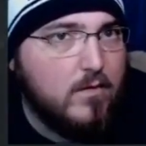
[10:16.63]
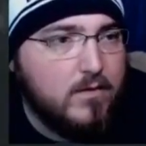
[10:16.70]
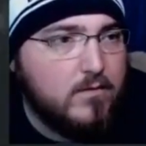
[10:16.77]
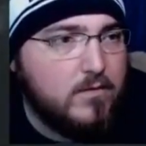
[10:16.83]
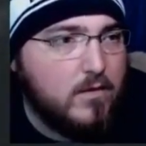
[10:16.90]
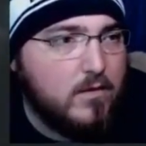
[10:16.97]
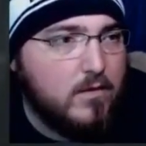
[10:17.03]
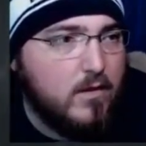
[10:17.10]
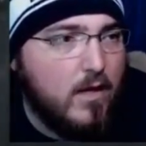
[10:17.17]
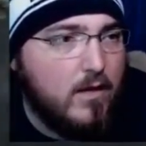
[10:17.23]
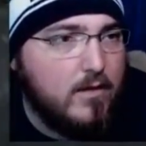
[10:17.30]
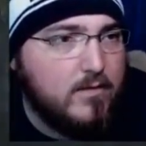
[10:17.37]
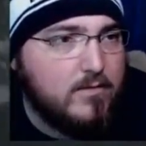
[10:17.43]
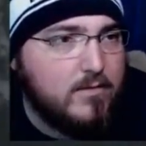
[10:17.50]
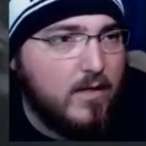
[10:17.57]
There's a
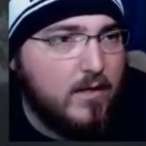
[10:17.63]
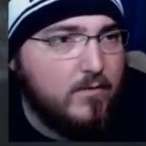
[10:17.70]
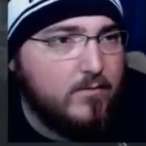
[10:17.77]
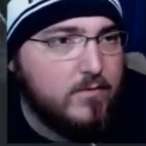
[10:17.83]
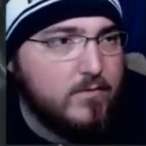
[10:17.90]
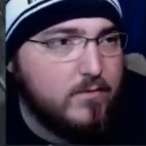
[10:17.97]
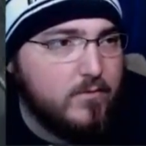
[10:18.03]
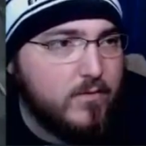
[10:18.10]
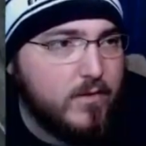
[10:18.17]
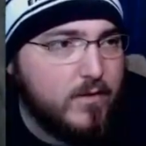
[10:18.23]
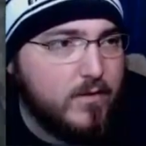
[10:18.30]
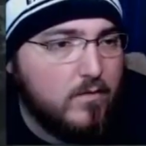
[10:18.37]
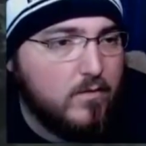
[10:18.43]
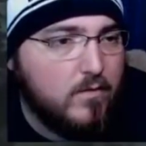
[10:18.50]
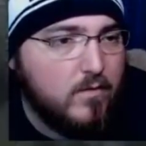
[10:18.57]
lot of salvage over
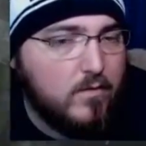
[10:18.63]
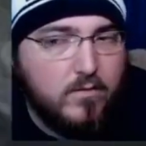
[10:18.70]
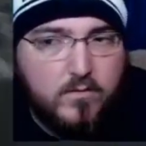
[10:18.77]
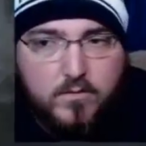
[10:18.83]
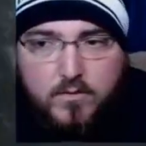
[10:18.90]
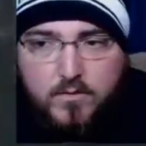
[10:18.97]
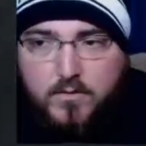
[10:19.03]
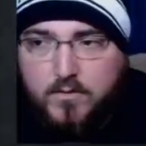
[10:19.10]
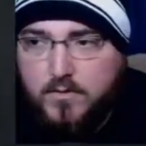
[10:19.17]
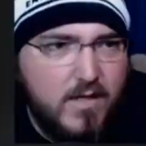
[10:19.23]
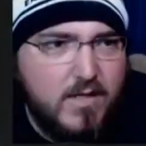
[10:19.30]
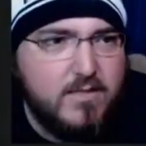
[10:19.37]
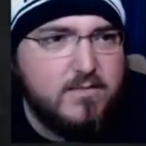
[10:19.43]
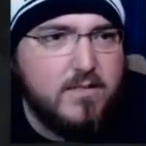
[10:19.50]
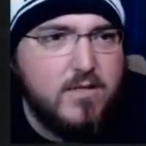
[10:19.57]
here.
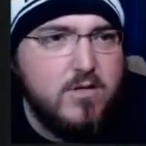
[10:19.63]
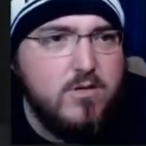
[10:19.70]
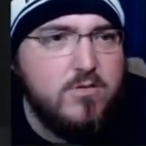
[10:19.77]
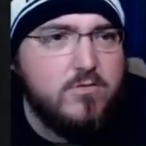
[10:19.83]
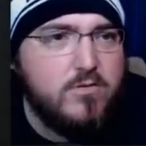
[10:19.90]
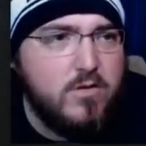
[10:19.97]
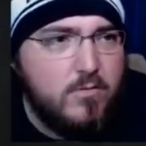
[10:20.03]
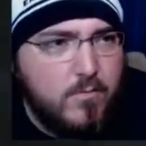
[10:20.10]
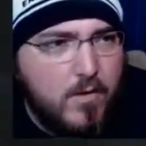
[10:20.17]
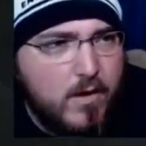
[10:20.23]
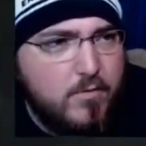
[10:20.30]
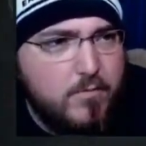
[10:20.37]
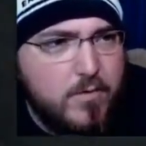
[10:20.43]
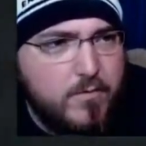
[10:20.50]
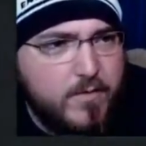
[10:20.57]
Is the new Tomb
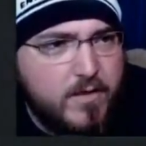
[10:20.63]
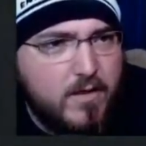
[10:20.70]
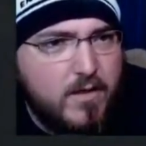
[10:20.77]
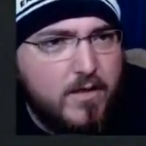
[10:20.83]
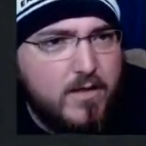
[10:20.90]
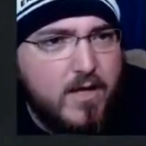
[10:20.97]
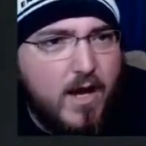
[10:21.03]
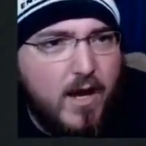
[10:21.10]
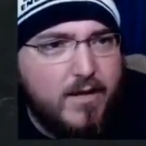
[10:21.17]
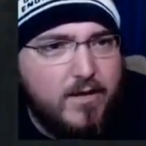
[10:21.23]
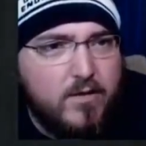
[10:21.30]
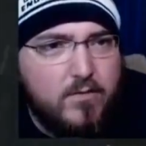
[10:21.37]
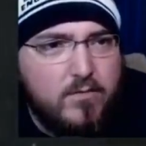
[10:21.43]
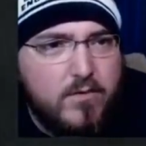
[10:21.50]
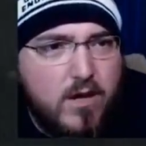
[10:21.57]
Raider movie good? I
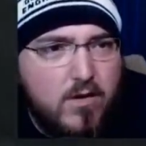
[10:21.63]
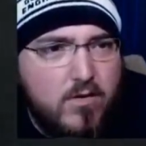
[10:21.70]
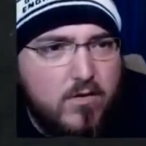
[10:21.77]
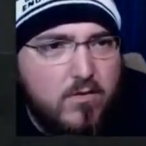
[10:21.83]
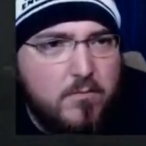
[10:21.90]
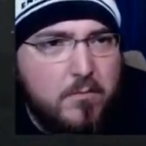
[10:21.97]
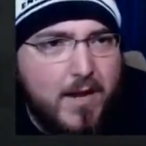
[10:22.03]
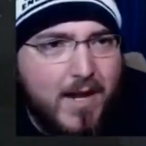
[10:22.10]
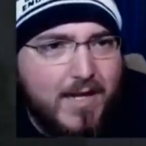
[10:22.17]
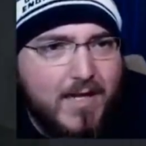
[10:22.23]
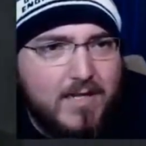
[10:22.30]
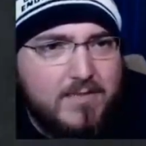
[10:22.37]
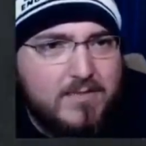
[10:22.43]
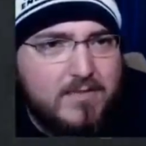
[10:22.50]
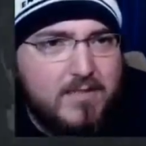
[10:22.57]
don't know. My
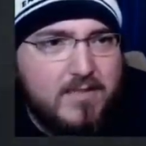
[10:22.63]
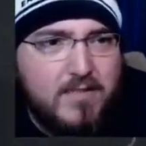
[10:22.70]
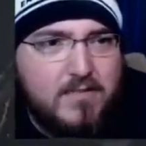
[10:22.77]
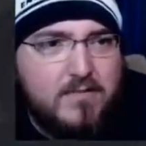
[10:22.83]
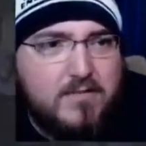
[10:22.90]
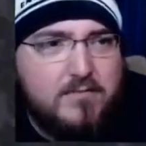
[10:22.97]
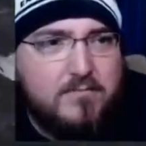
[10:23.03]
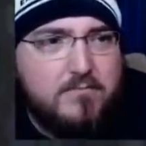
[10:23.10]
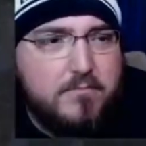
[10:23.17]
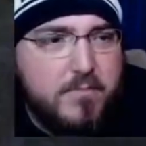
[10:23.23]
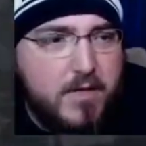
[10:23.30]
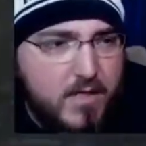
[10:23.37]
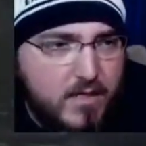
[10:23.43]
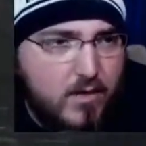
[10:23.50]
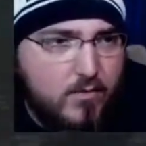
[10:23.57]
guess is
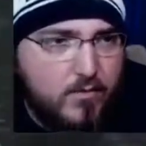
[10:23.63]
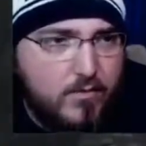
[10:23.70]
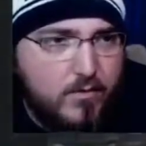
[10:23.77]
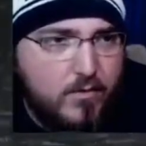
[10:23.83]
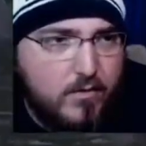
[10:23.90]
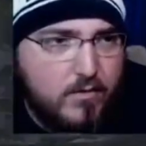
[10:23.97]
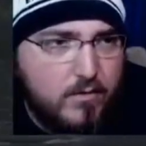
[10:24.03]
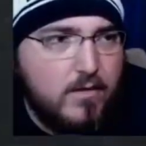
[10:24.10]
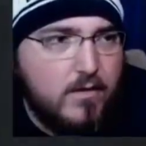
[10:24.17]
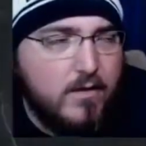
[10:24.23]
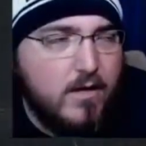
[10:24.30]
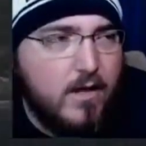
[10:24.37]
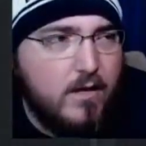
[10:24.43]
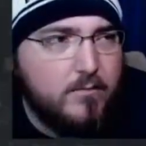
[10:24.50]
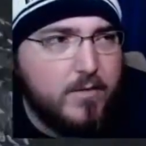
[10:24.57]
mediocre.
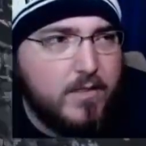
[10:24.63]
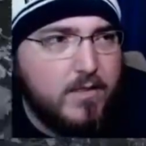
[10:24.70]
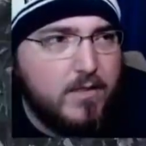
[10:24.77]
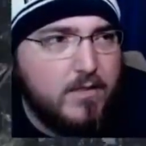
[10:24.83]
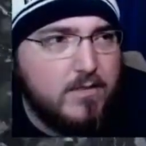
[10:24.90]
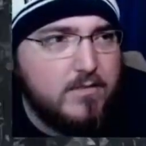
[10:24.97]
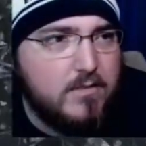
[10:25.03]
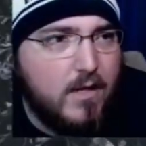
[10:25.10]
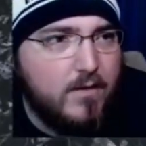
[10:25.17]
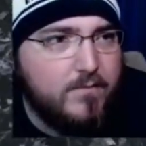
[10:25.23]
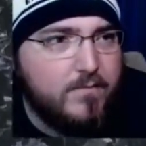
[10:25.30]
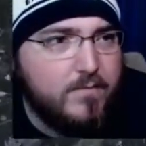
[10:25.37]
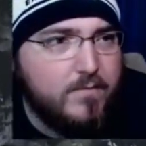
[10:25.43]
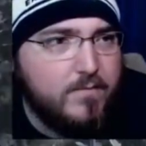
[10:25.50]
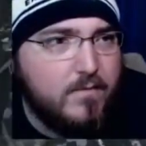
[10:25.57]
Not because
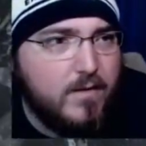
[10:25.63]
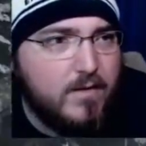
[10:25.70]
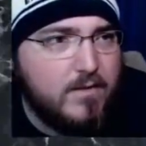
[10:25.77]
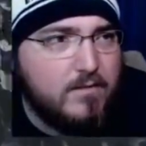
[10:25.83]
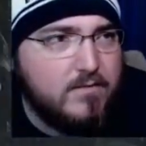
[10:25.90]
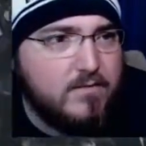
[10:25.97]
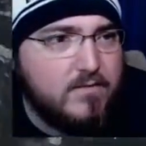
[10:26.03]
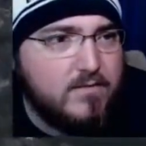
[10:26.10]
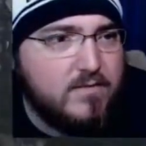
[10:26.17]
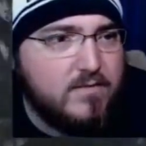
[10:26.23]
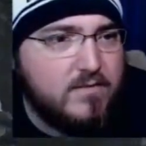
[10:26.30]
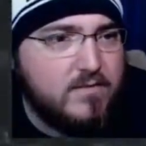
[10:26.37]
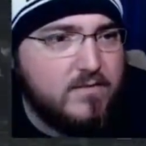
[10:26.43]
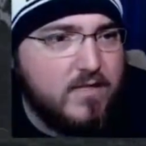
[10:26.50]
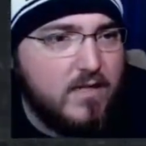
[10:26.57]
I've like
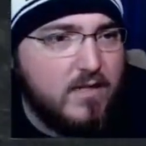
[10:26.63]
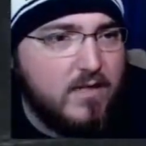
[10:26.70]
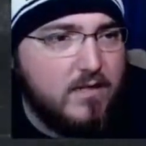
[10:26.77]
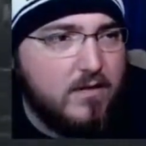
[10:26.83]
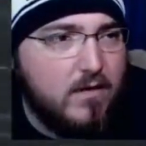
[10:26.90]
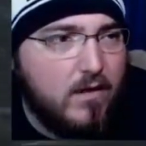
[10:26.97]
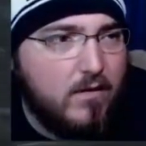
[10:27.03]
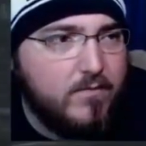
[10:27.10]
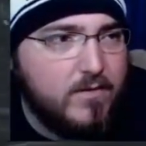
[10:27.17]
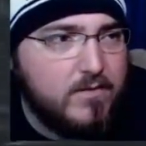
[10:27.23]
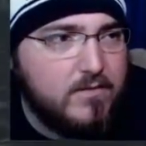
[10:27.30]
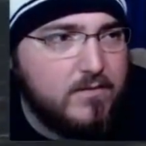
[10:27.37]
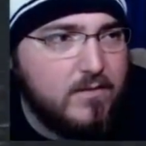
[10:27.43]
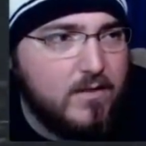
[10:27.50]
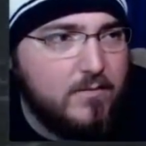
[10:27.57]
seen it,
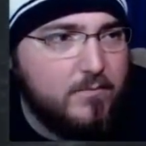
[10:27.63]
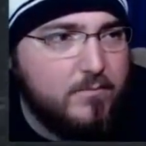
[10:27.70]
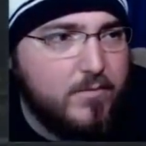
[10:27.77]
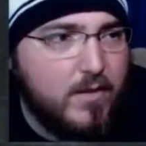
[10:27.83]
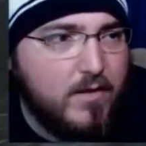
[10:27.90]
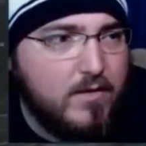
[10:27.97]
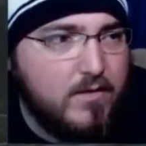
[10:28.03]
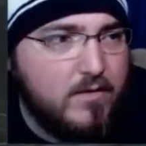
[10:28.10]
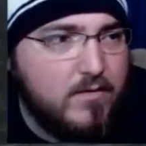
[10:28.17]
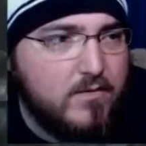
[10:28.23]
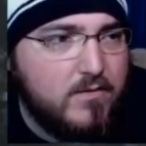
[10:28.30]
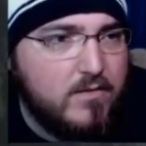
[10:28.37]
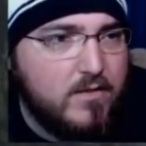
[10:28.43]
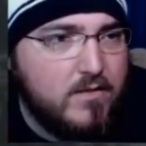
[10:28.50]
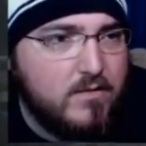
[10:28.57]
obviously, but
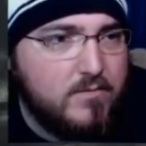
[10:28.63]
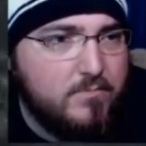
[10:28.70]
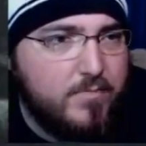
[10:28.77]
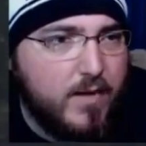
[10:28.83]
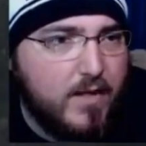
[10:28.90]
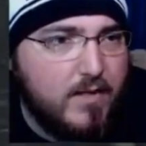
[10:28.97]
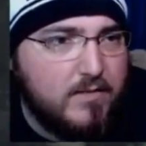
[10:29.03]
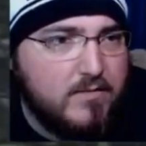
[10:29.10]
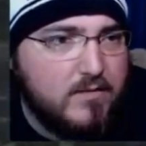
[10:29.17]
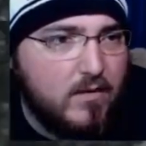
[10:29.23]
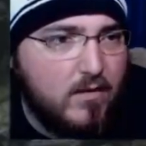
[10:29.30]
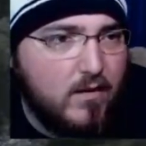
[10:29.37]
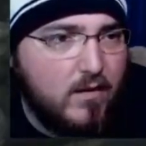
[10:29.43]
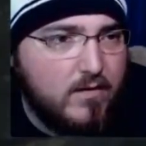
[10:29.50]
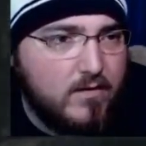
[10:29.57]
just based
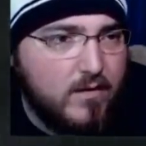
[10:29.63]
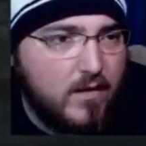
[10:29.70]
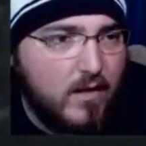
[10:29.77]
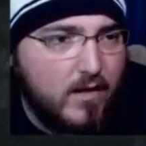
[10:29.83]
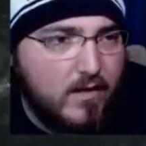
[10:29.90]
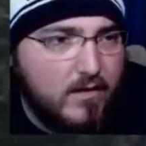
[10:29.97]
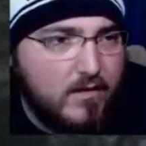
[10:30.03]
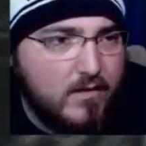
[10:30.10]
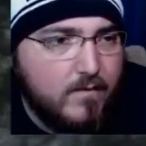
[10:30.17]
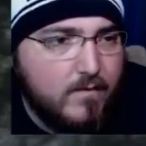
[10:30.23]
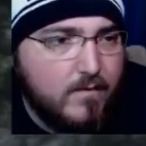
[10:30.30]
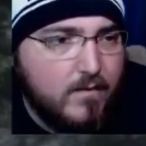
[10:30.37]
on like